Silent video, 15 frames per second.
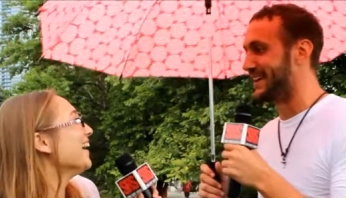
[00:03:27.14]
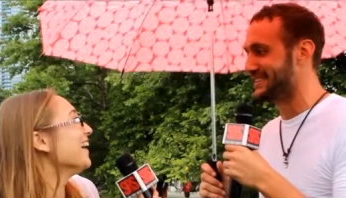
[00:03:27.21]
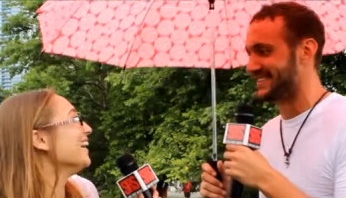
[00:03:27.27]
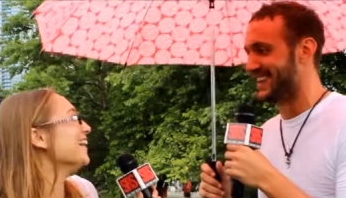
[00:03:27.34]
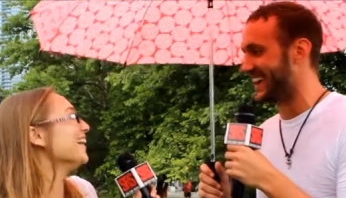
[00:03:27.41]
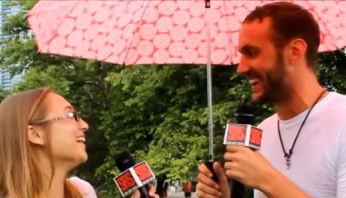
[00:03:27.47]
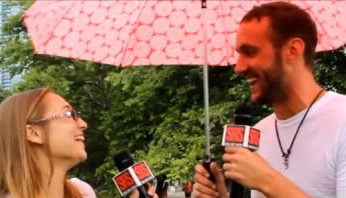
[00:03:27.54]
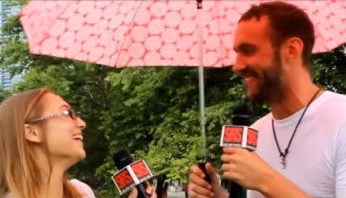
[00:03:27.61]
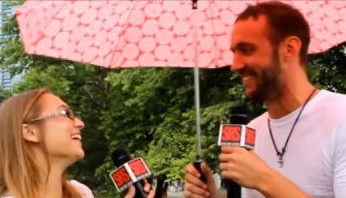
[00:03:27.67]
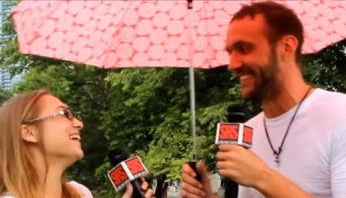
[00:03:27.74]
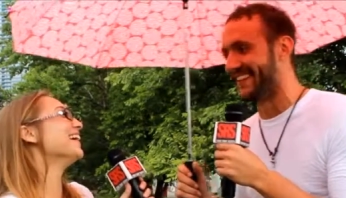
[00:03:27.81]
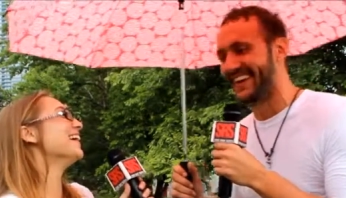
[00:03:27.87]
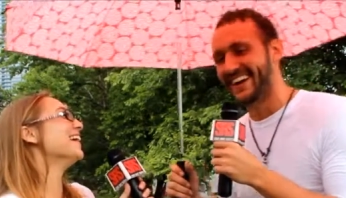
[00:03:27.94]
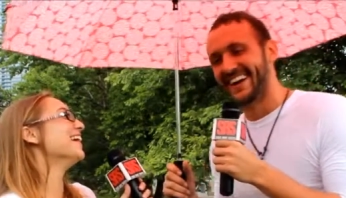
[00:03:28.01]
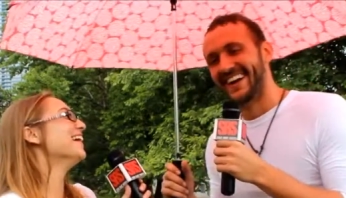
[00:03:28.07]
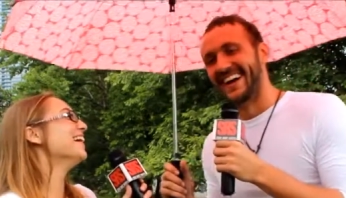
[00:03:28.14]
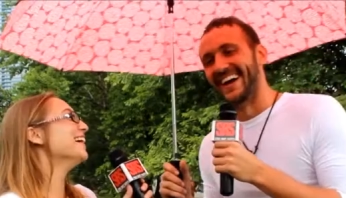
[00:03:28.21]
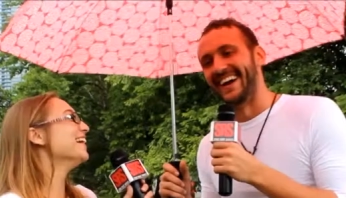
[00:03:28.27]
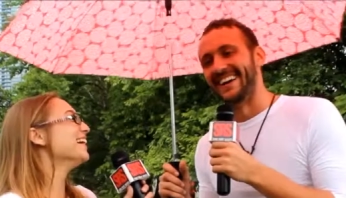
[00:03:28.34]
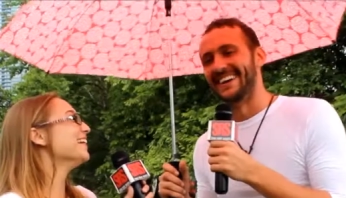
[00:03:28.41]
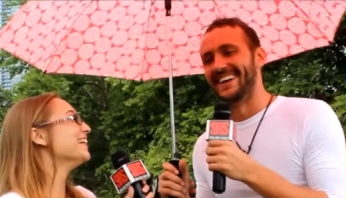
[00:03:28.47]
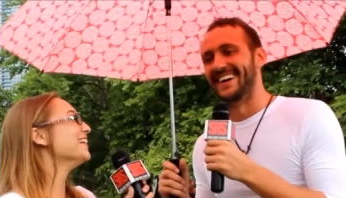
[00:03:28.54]
Speaker 1: best thing ever.
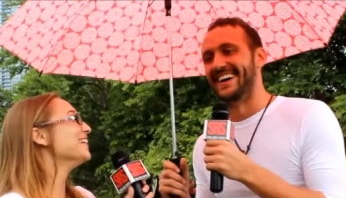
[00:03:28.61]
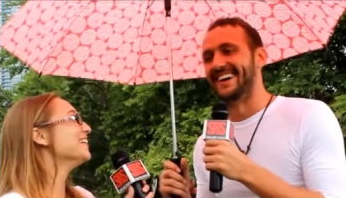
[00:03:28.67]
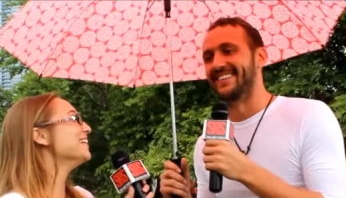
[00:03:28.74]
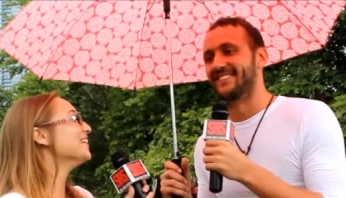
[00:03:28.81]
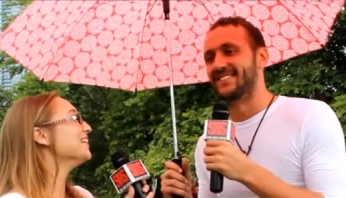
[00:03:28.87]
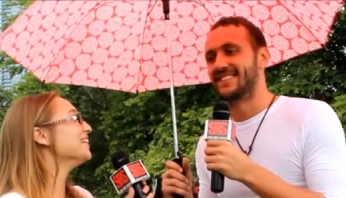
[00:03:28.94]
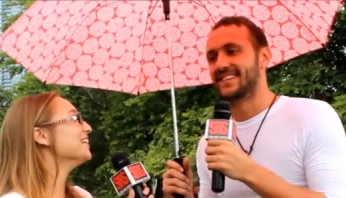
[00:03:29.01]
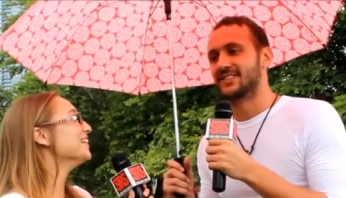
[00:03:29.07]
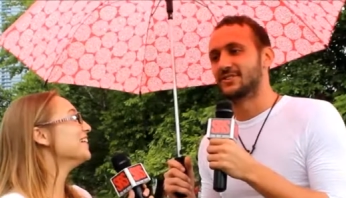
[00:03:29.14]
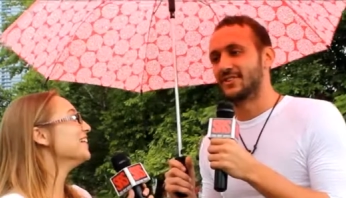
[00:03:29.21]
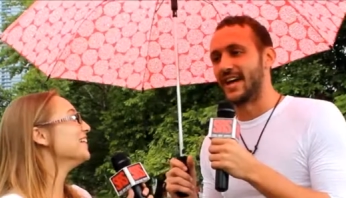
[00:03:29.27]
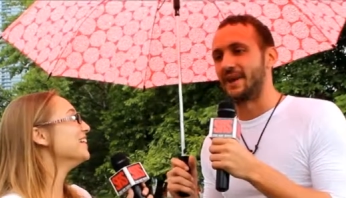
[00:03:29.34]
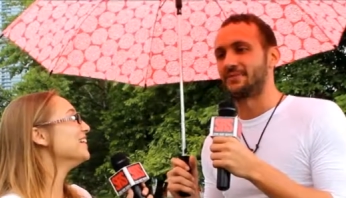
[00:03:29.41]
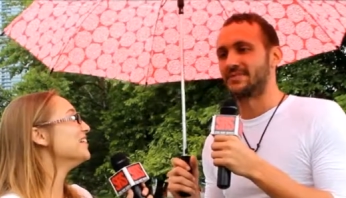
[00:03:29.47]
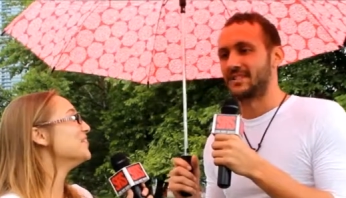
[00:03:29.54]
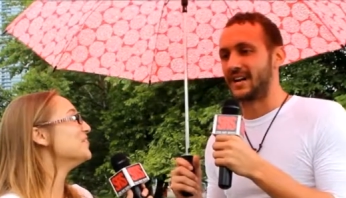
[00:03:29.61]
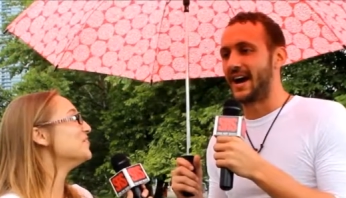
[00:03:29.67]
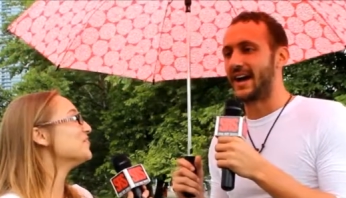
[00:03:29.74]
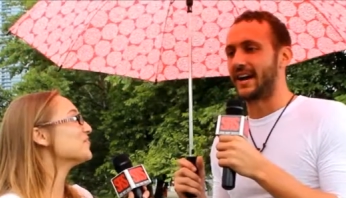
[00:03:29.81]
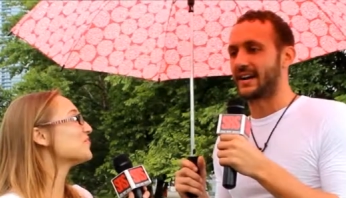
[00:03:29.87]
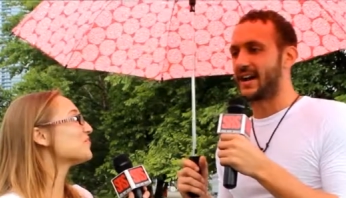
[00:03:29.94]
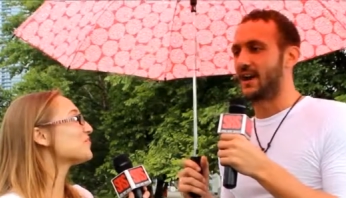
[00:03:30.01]
And, uh, so that was the
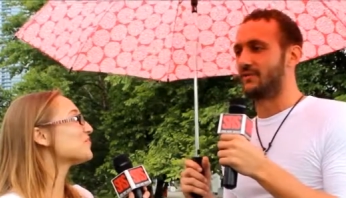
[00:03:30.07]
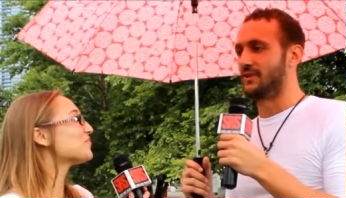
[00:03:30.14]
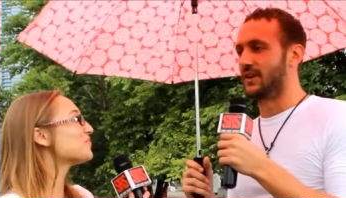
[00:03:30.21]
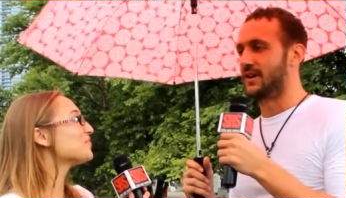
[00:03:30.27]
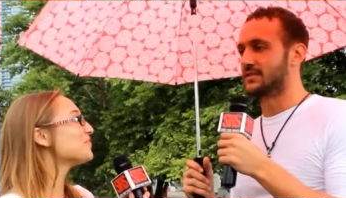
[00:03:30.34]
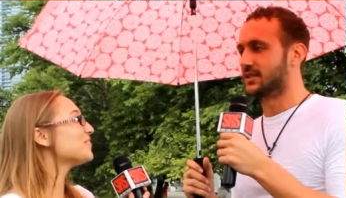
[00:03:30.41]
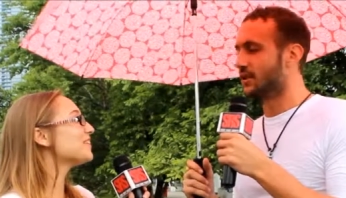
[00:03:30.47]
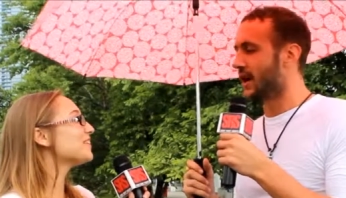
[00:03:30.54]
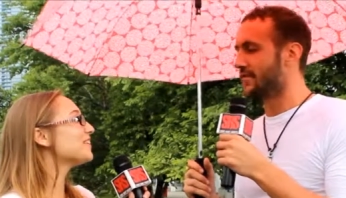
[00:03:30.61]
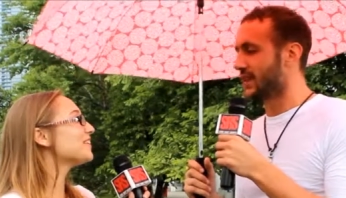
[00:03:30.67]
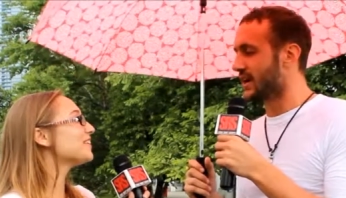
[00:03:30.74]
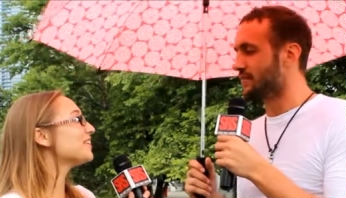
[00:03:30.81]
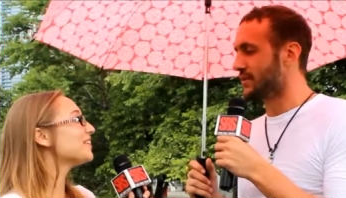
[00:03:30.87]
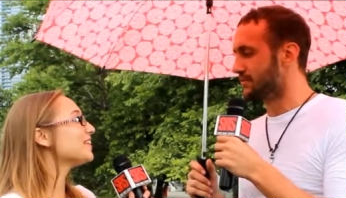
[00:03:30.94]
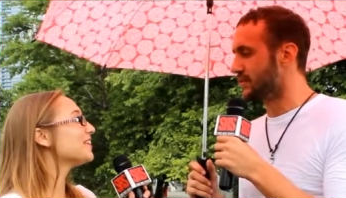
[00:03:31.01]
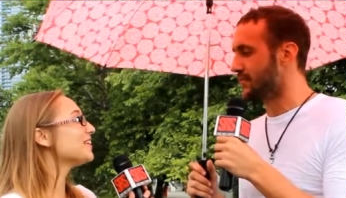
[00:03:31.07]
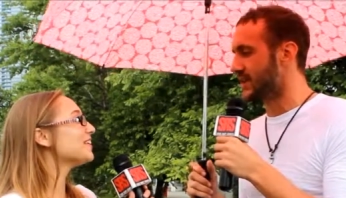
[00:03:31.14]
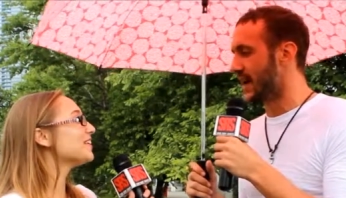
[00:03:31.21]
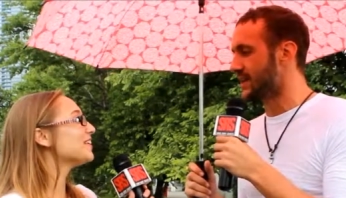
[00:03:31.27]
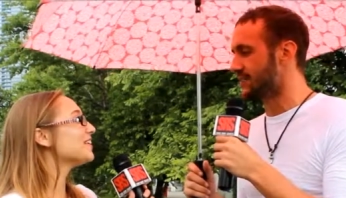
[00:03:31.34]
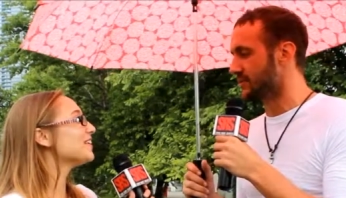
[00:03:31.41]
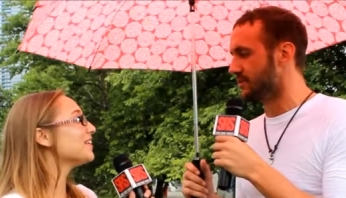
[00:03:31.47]
night I kind of realized, you know, I think I'm going to move to
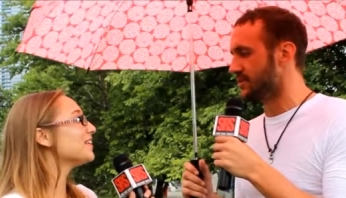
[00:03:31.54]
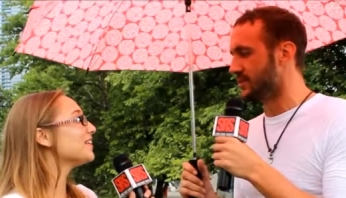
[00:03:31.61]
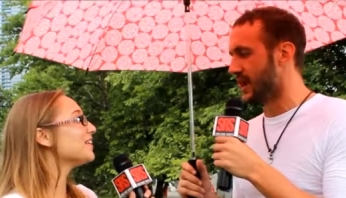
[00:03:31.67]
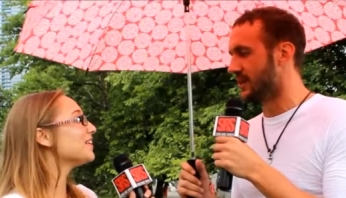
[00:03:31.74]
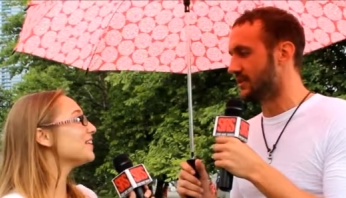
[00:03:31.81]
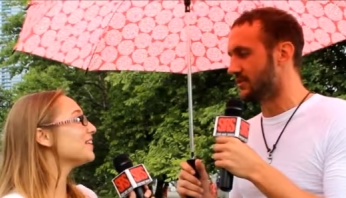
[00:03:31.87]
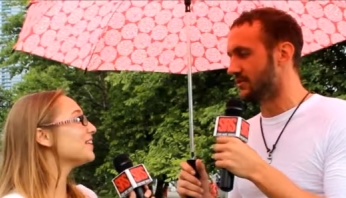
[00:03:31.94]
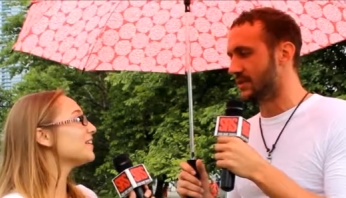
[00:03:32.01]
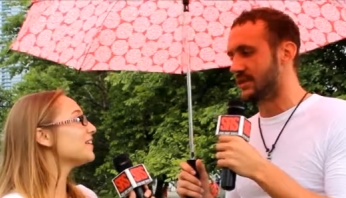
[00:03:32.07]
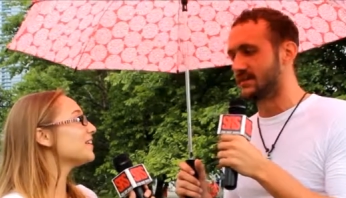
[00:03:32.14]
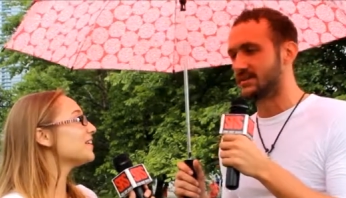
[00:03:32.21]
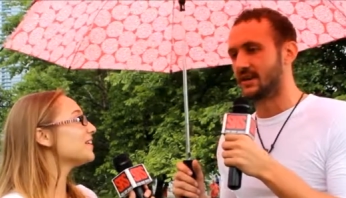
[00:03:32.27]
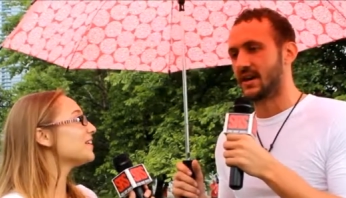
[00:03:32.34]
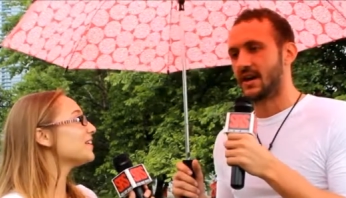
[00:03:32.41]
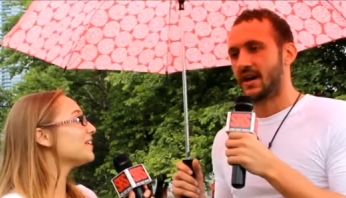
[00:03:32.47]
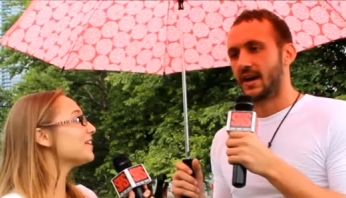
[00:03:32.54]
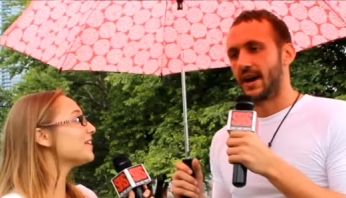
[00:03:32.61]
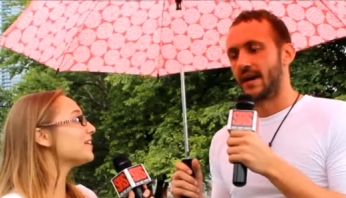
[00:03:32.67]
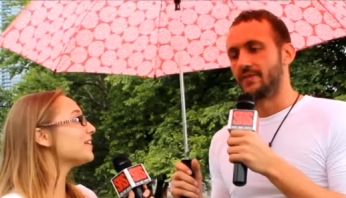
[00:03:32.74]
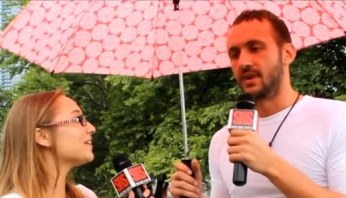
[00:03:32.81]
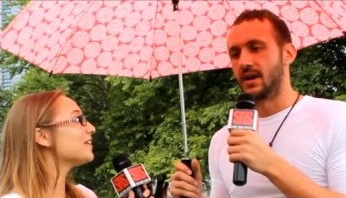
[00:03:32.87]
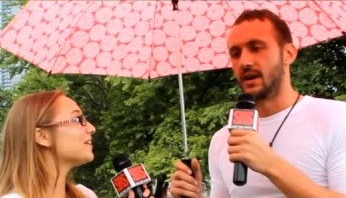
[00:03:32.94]
Nashville. I'm going to try to do this.
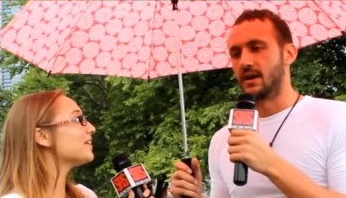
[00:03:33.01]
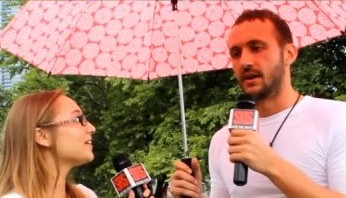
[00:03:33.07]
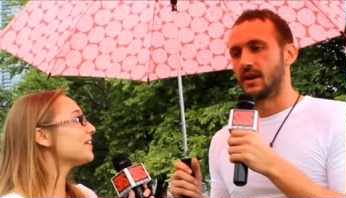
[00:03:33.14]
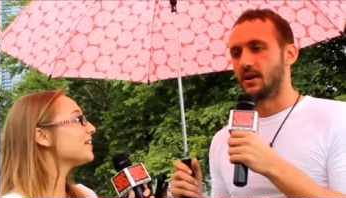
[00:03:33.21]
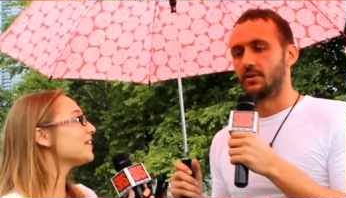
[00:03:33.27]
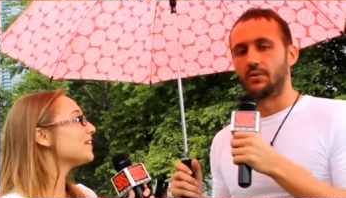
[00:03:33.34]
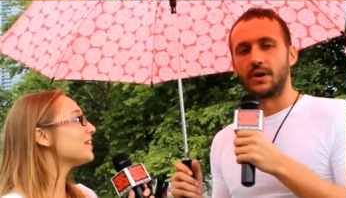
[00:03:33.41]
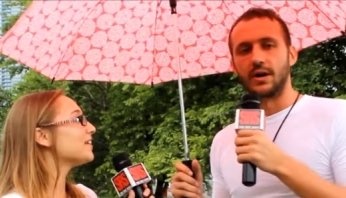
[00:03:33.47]
And then here